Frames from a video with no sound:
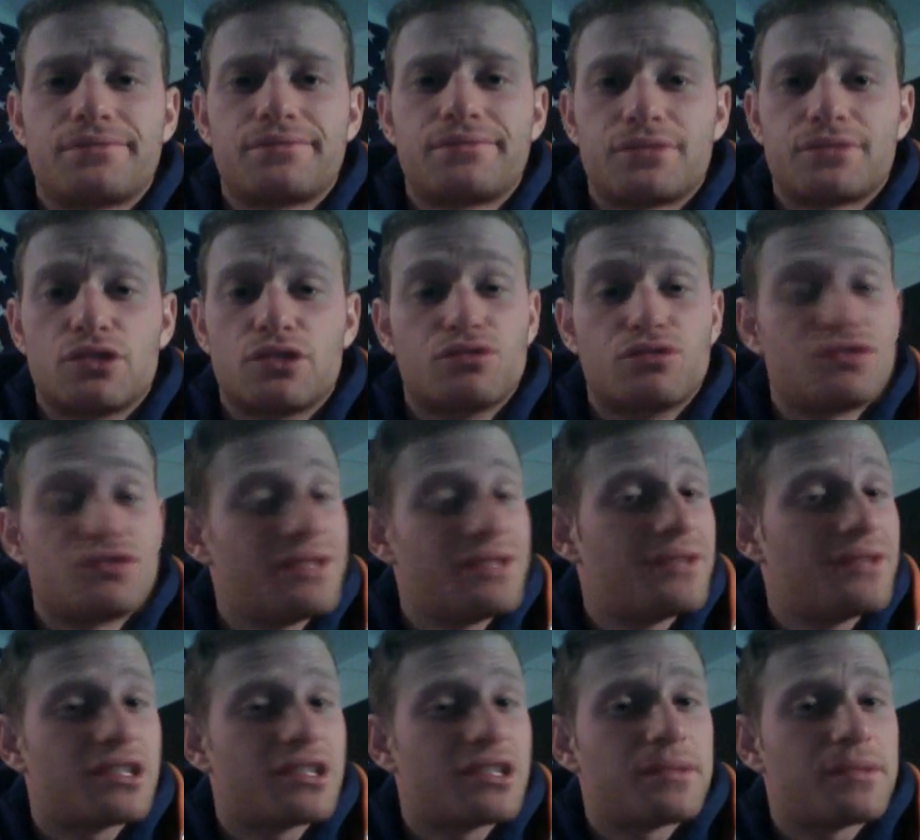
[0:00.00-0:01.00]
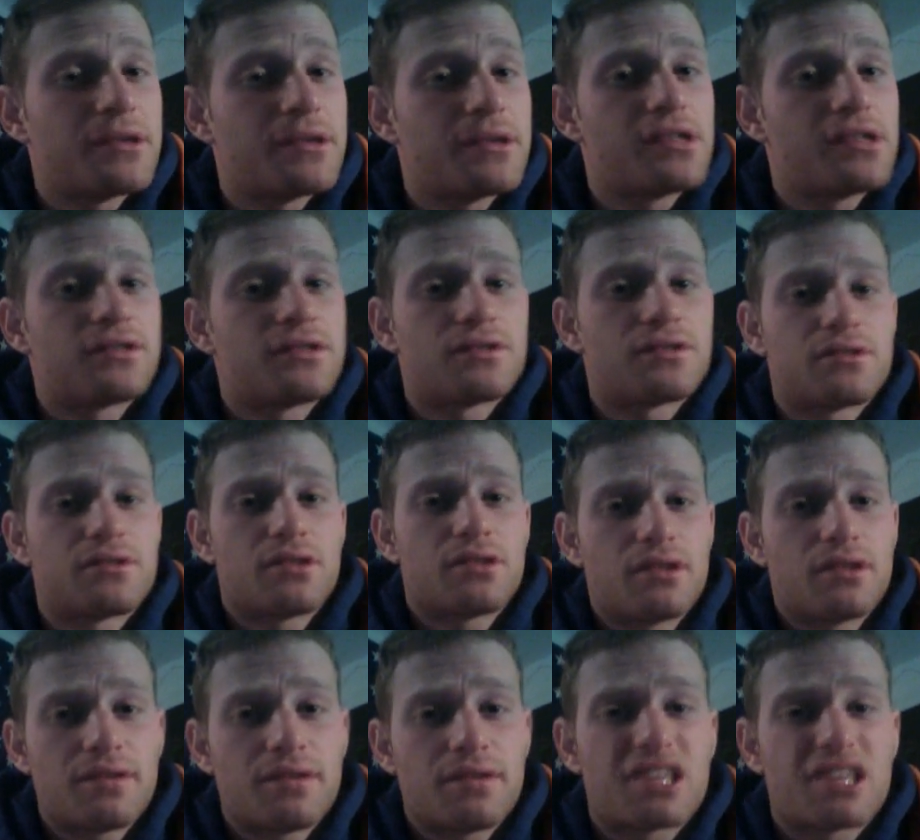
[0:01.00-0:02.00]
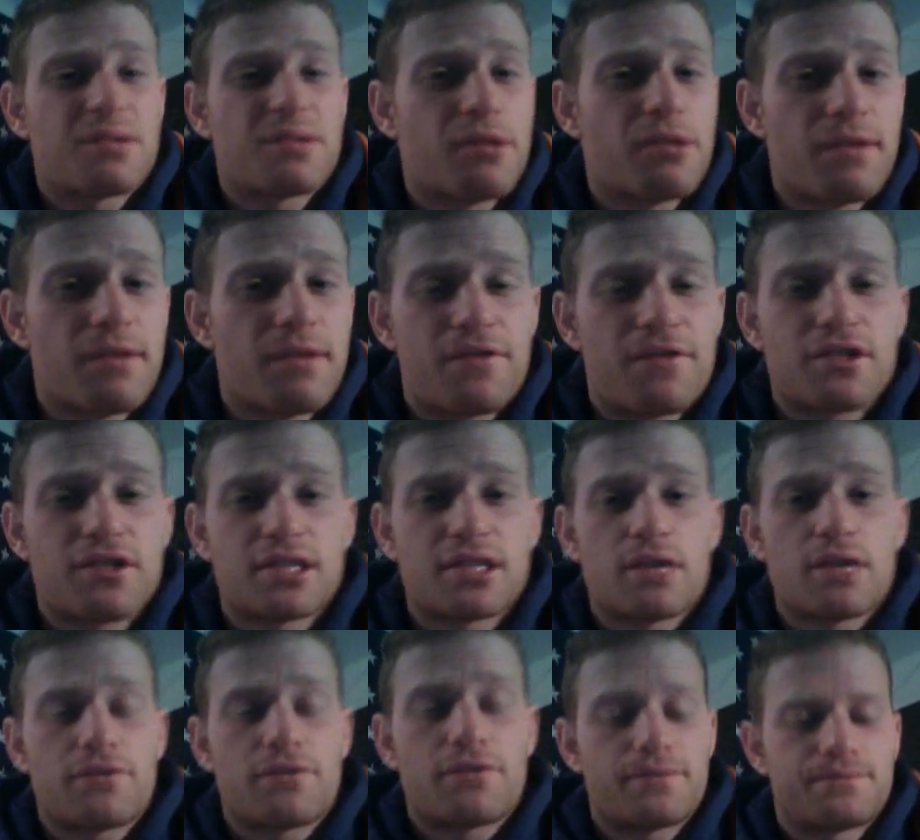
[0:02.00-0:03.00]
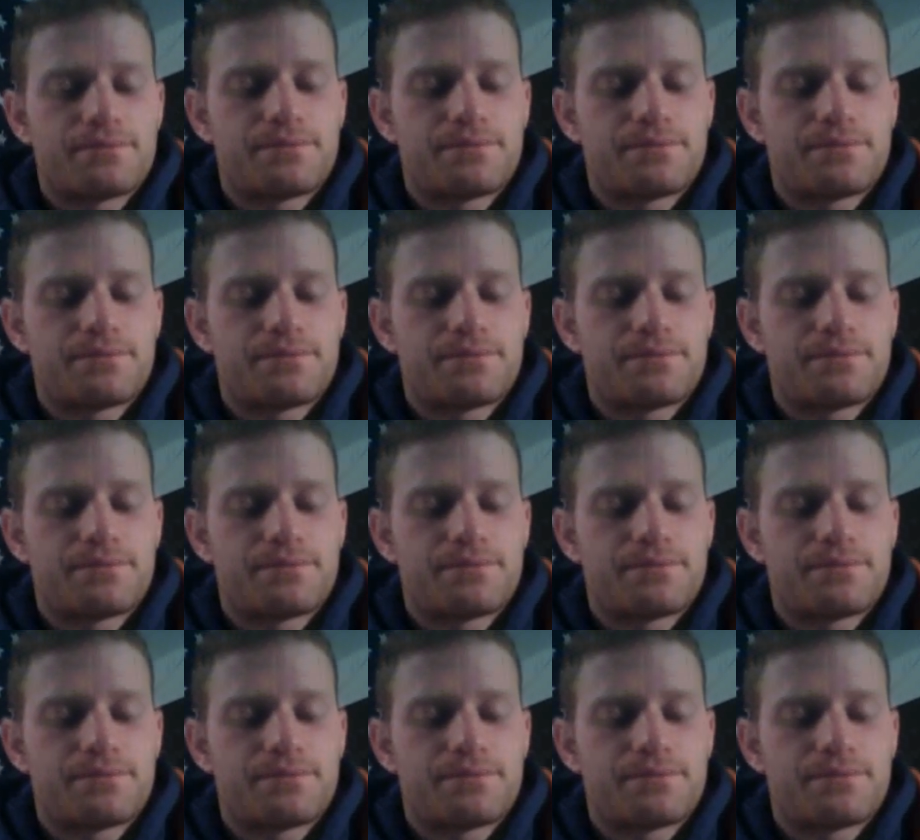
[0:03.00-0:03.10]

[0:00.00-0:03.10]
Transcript: So give an experiment for yourself.